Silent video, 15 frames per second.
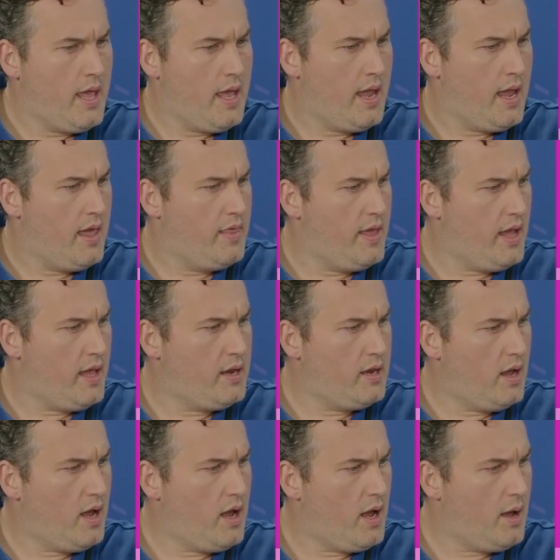And
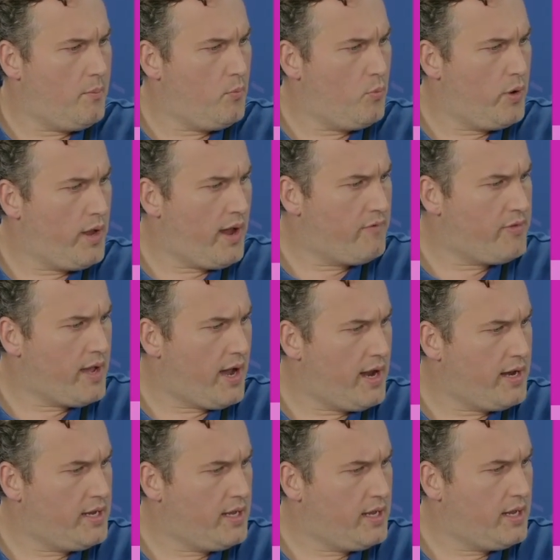then we have the
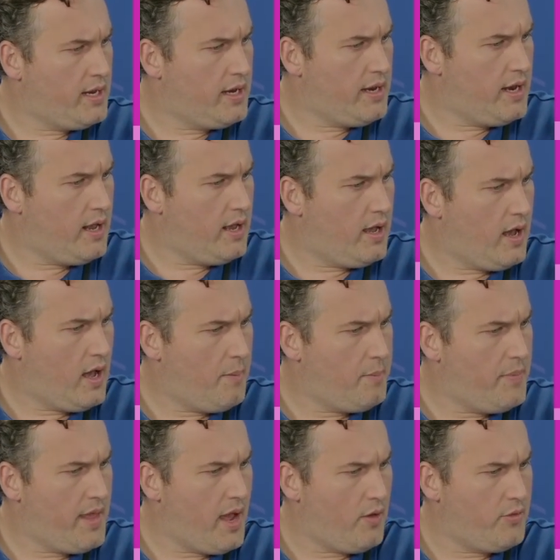ID.
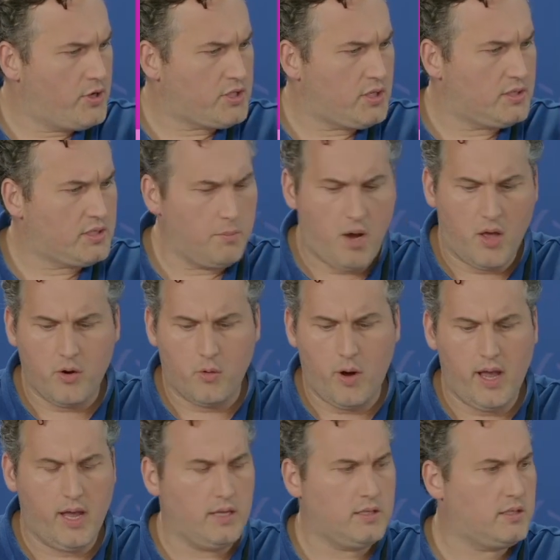Now, there's some other
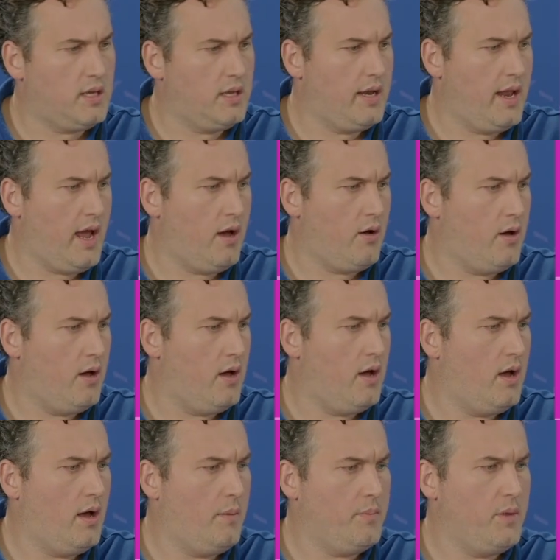ways.
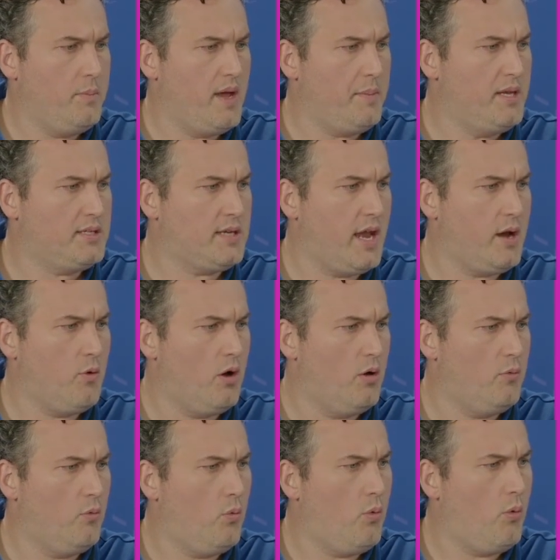Now, you may be saying,
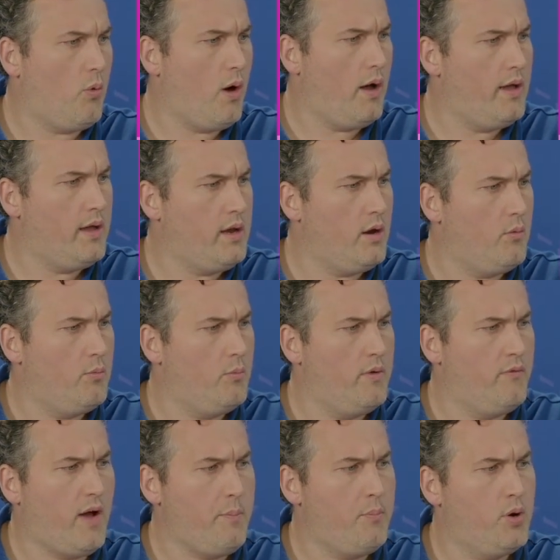well,
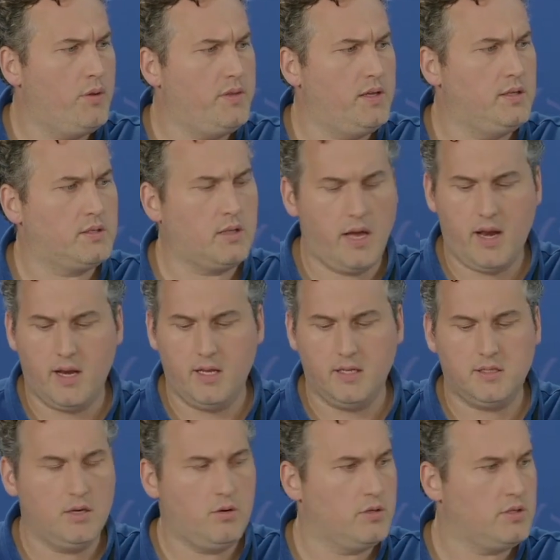if I put these client ID and
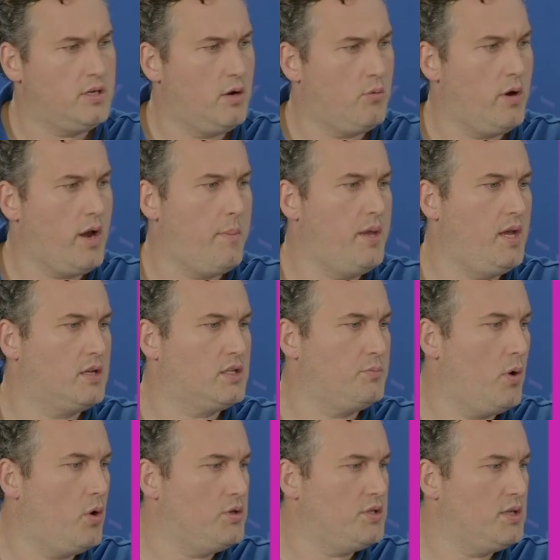secrets in here, wouldn't I be
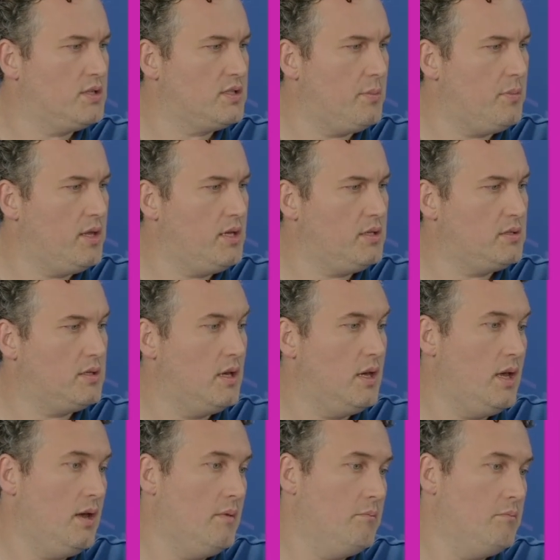exposing some of these?
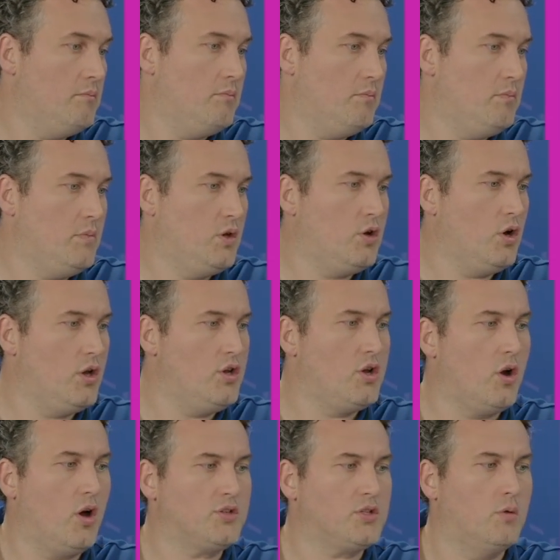You could. You
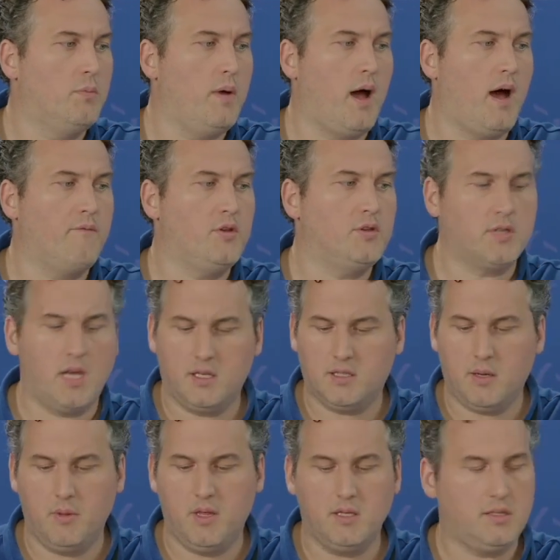could also obfuscate
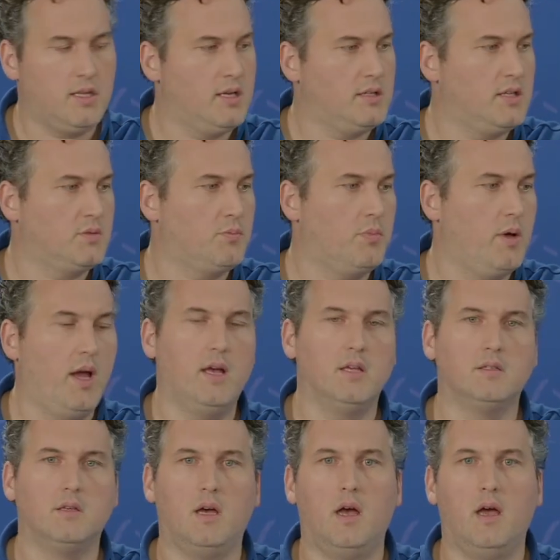some of these things
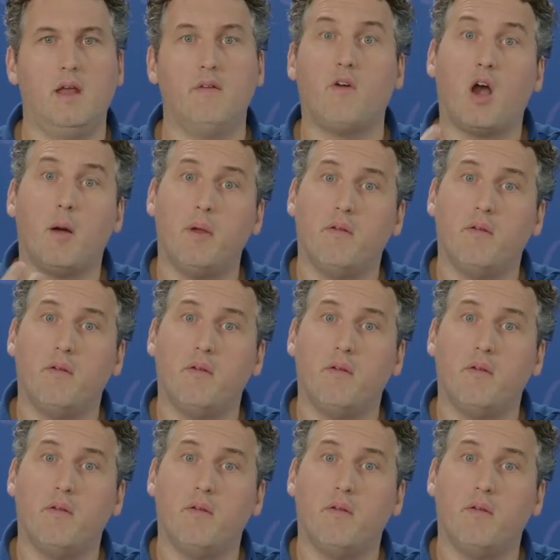as environment